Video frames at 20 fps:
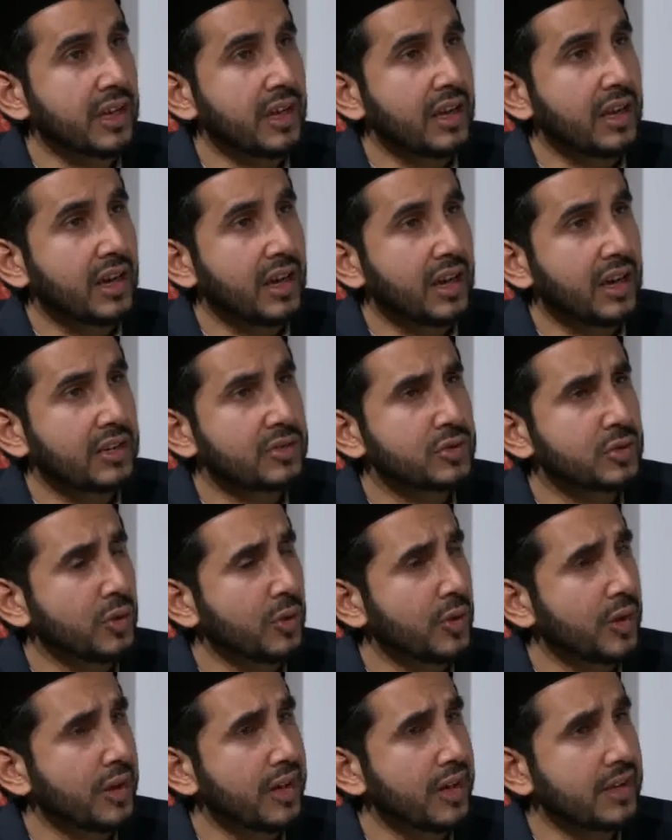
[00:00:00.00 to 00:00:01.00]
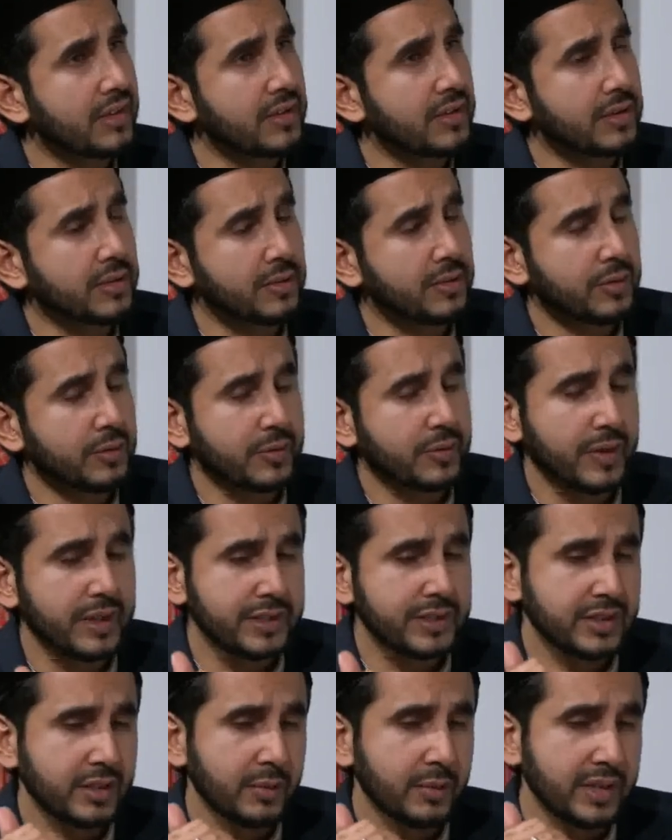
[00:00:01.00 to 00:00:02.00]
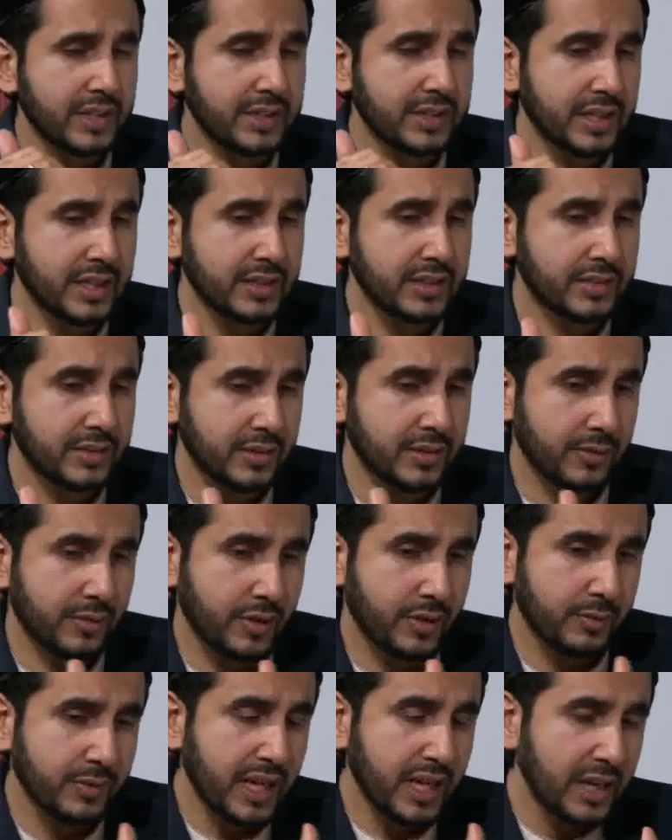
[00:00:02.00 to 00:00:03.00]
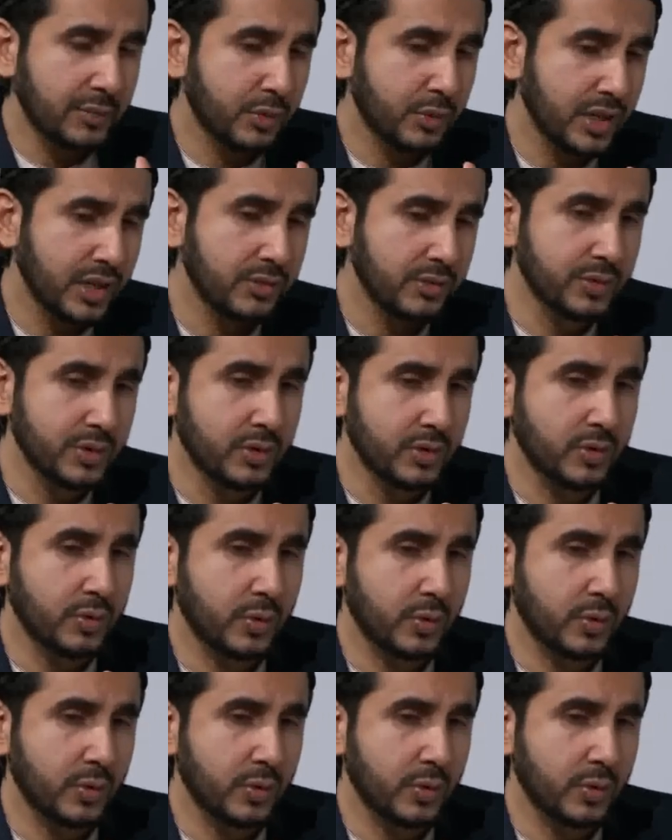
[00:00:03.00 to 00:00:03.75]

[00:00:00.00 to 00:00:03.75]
Yes. So when somebody thinks from that point of view,